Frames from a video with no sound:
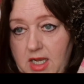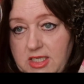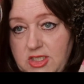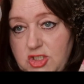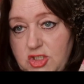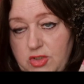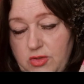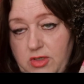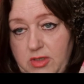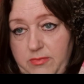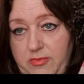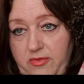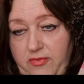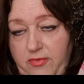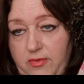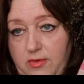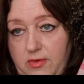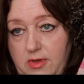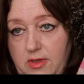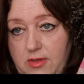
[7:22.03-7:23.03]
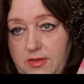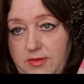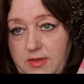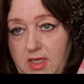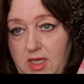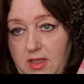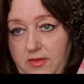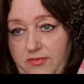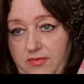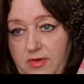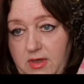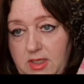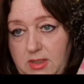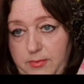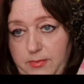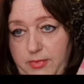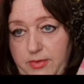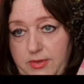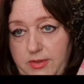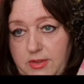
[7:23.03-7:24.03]
I saw it before on the
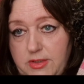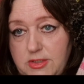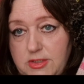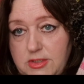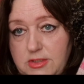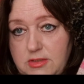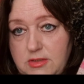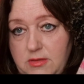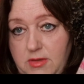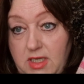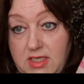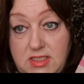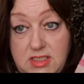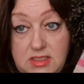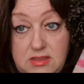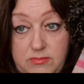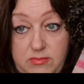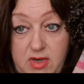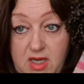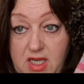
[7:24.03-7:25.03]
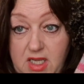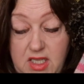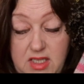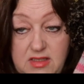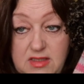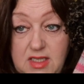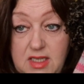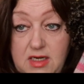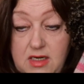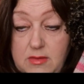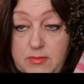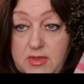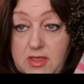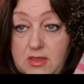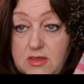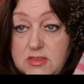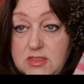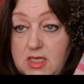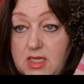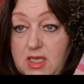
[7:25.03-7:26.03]
Handwerkbeurs. I didn't buy it there
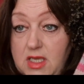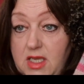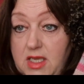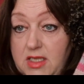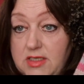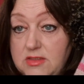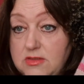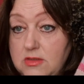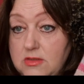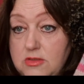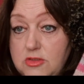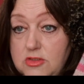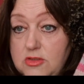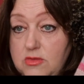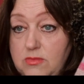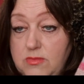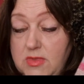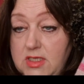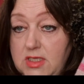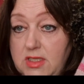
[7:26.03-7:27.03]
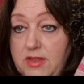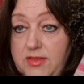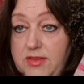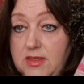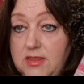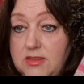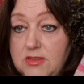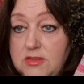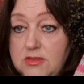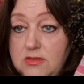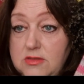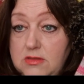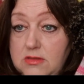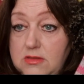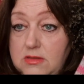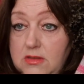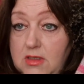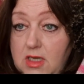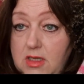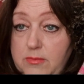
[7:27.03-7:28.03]
because I had so many things
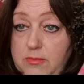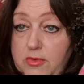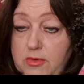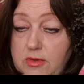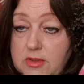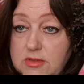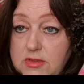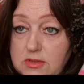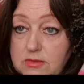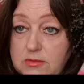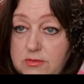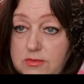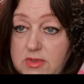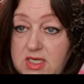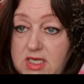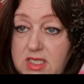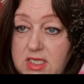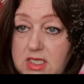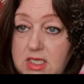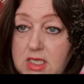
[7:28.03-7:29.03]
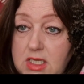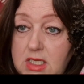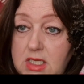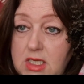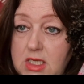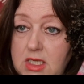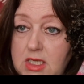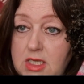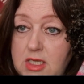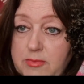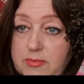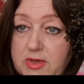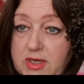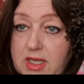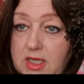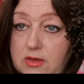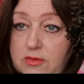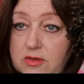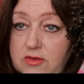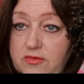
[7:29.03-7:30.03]
I bought already,
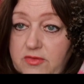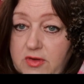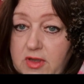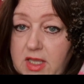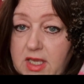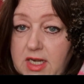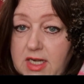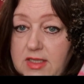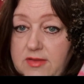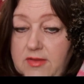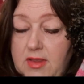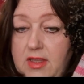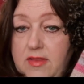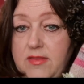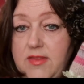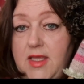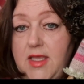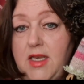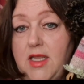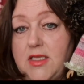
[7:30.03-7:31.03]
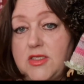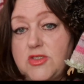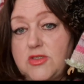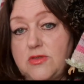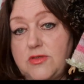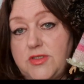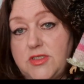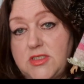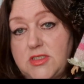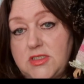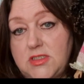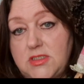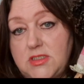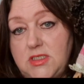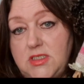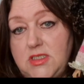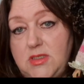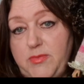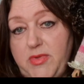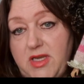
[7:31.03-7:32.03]
but I couldn't forget it. And then I saw this
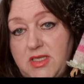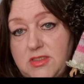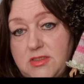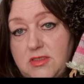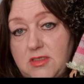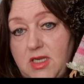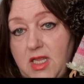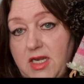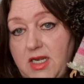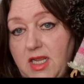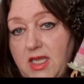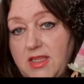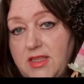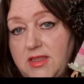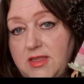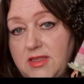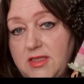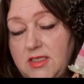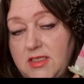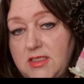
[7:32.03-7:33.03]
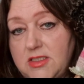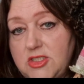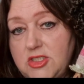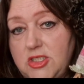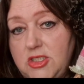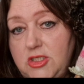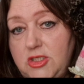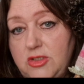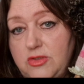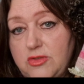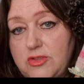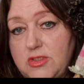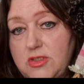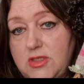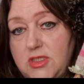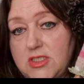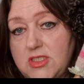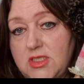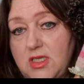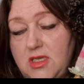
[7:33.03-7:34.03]
Cindy pattern, and I think she
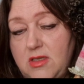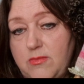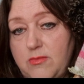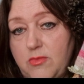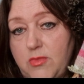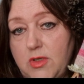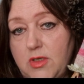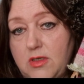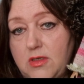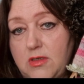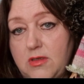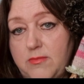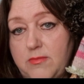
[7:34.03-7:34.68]
used the same